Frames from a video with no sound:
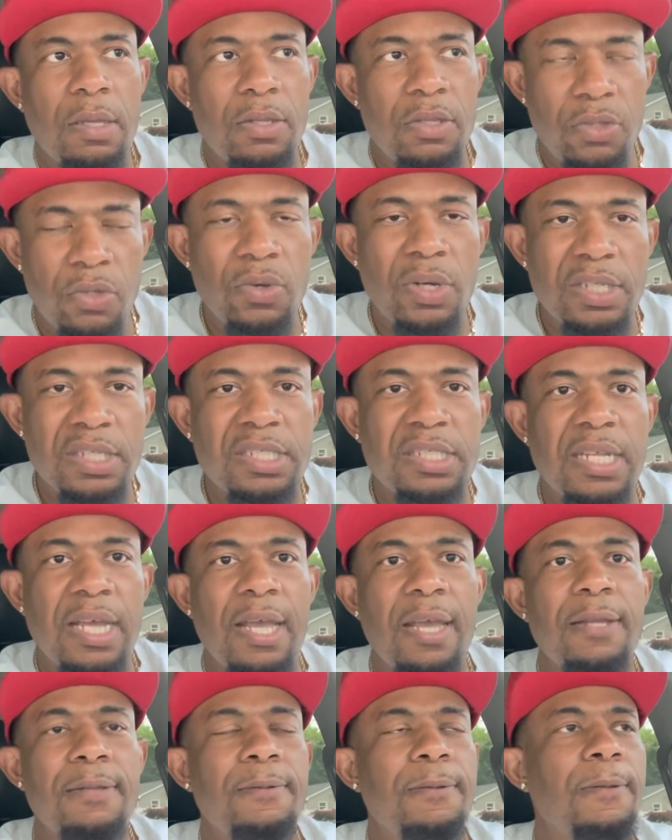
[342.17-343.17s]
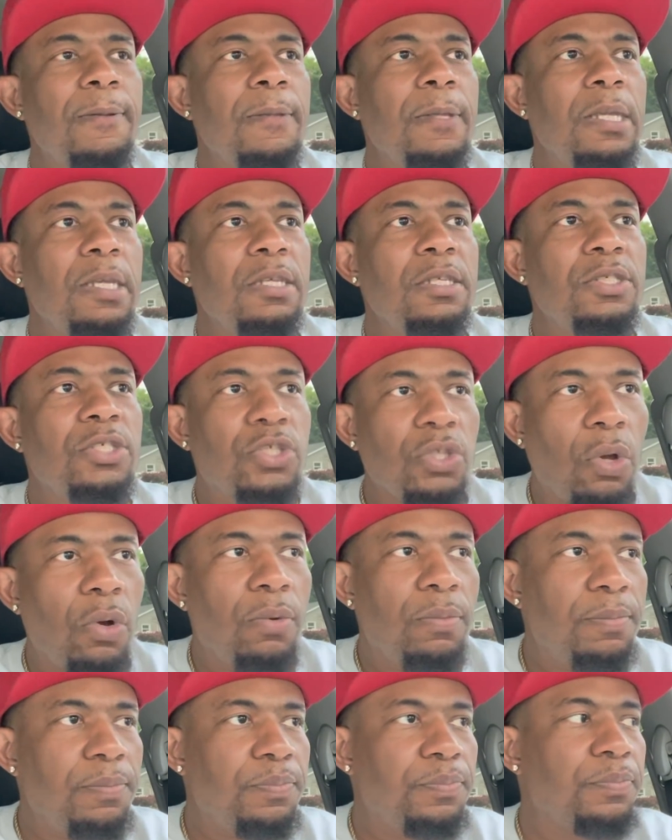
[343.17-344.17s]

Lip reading: You understand? So,